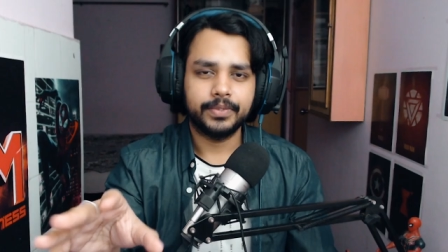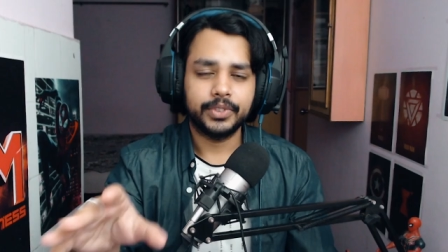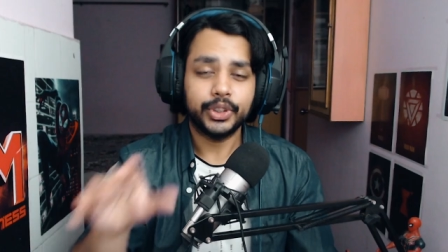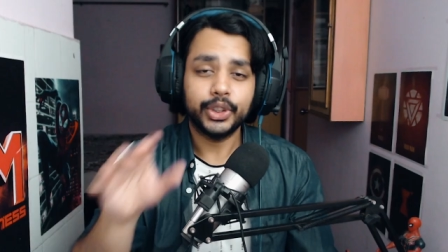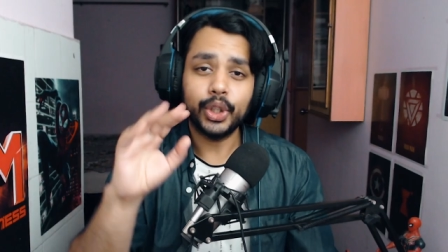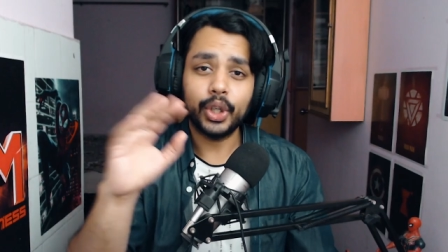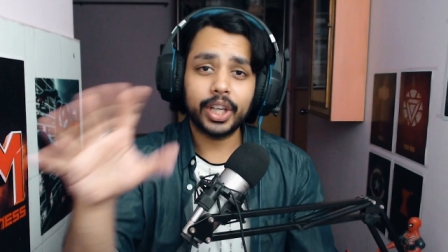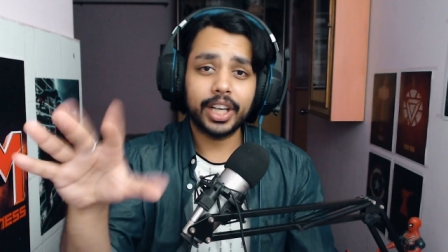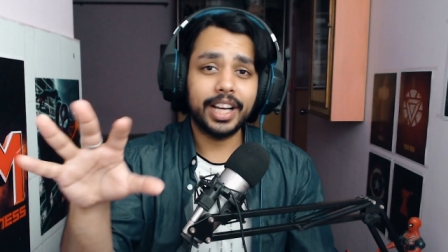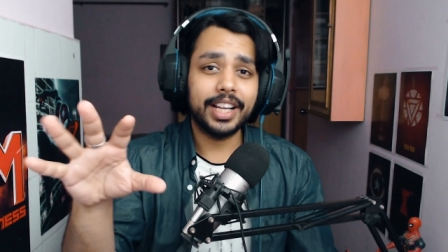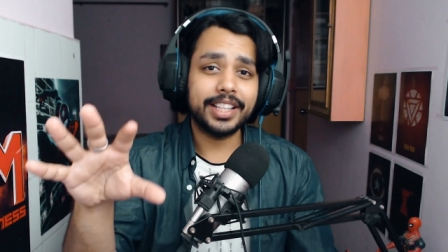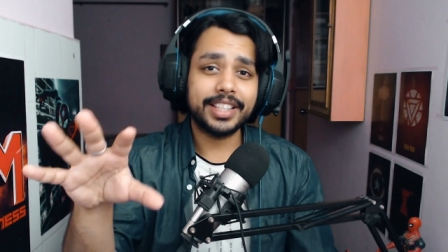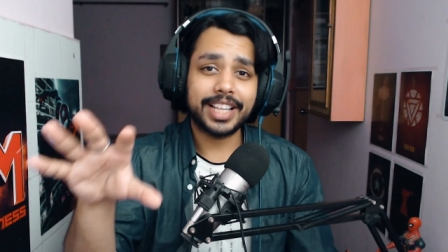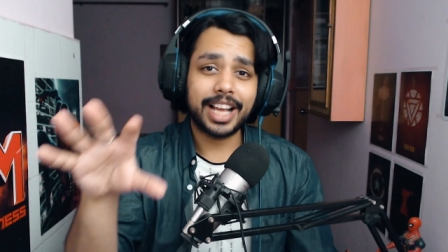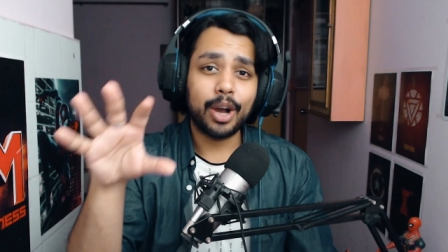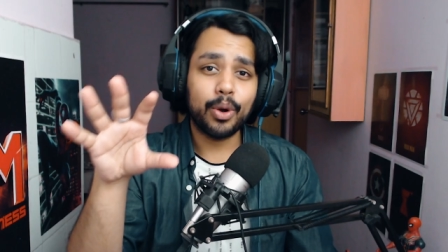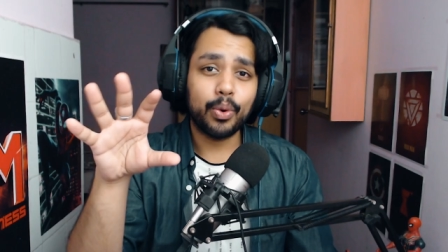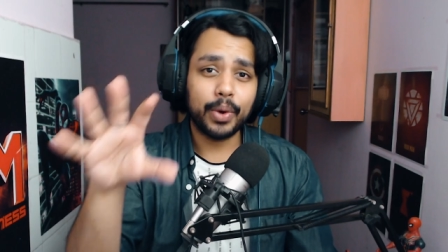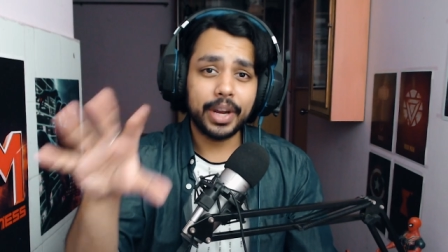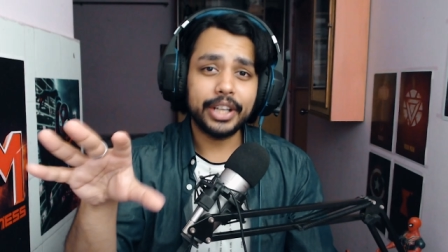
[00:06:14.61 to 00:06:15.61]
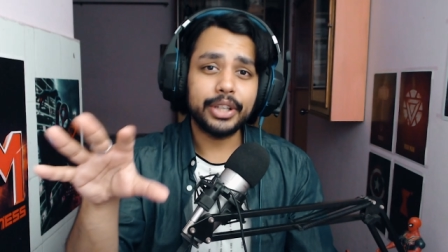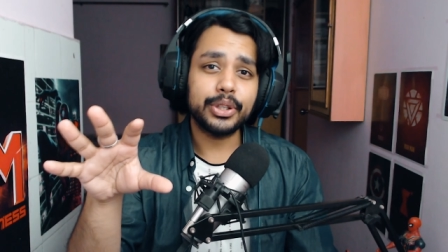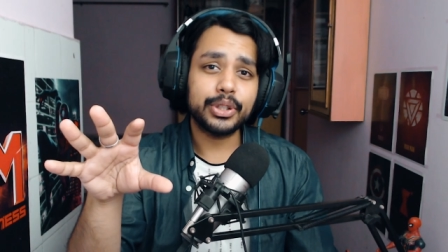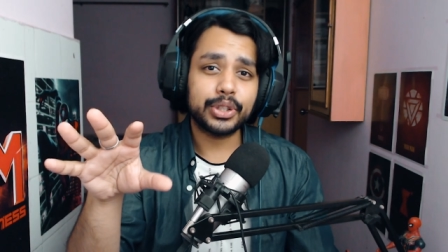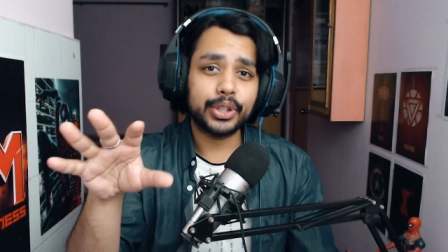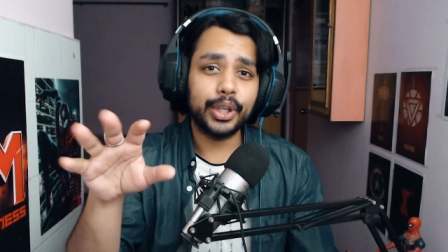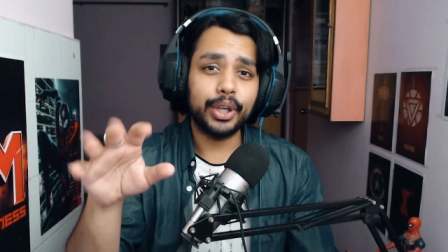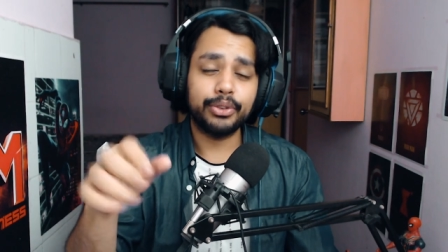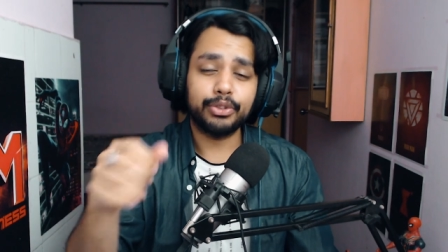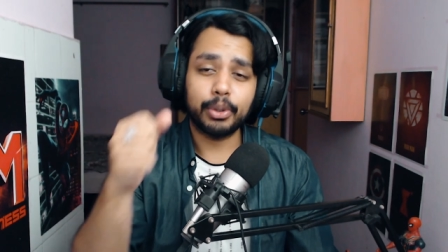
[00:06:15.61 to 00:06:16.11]
Your guns are way too
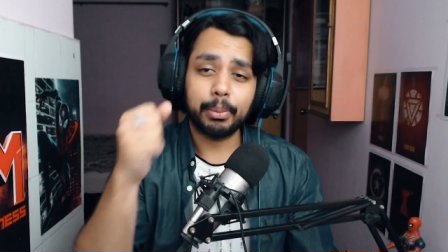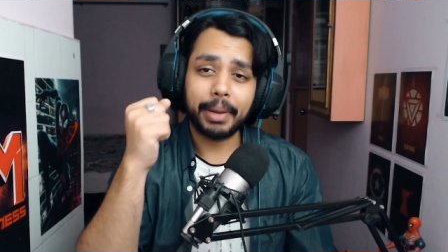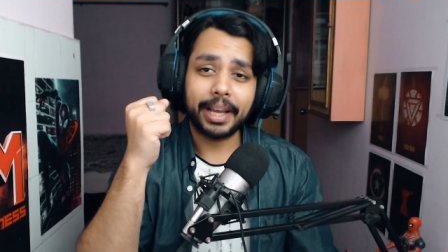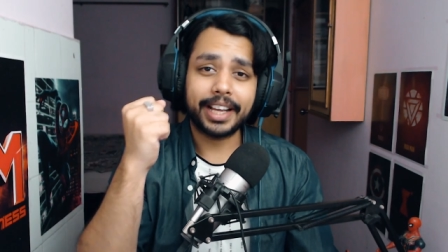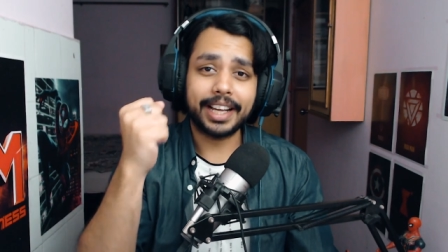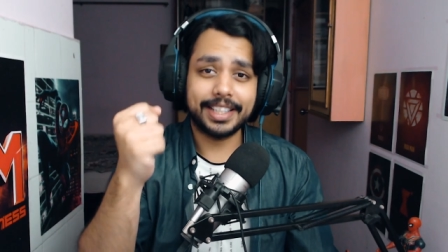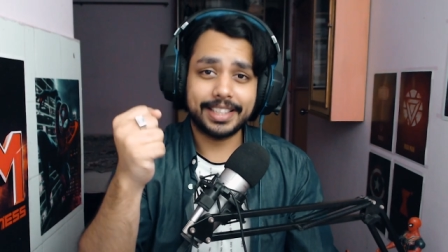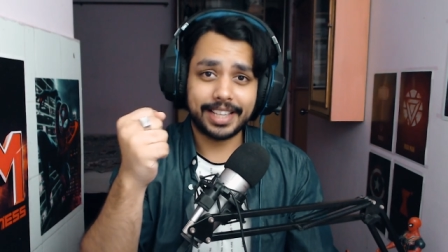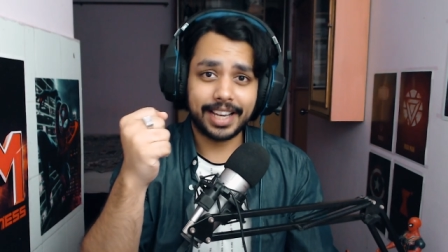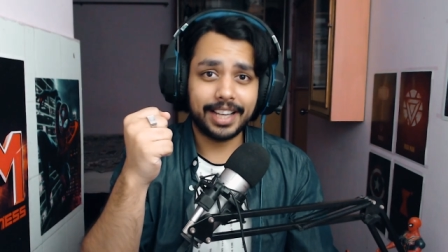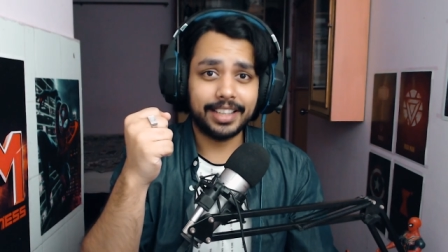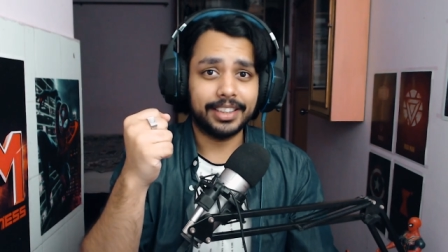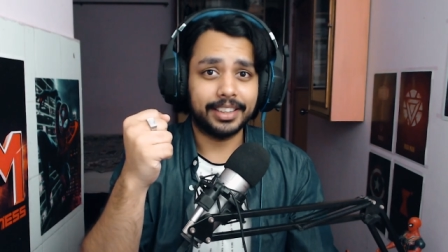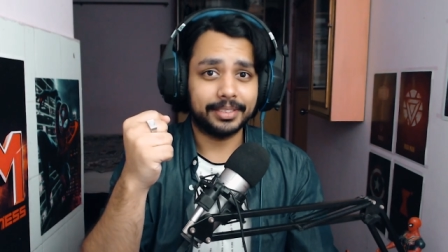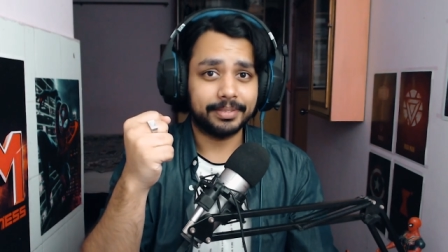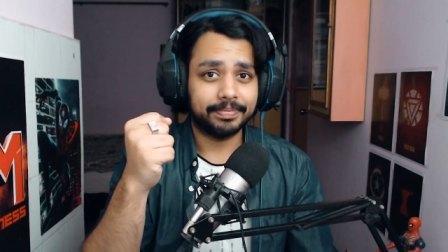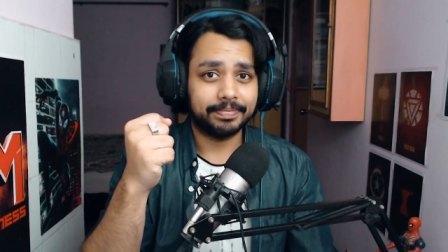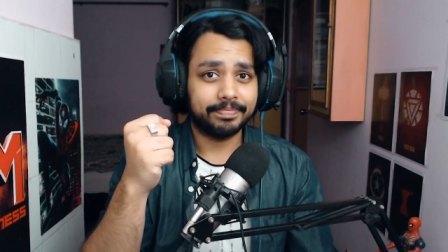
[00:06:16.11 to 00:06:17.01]
slow for my katana.